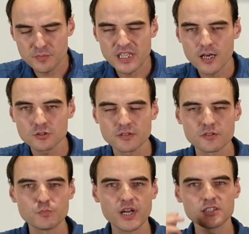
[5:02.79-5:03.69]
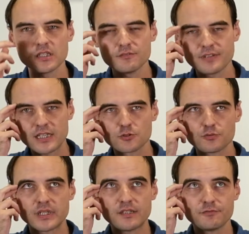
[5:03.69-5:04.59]
been out of the pressing
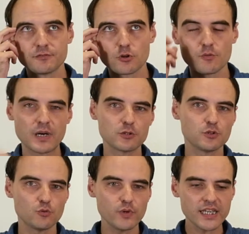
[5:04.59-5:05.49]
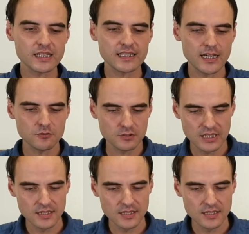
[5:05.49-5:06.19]
factory for about a week now,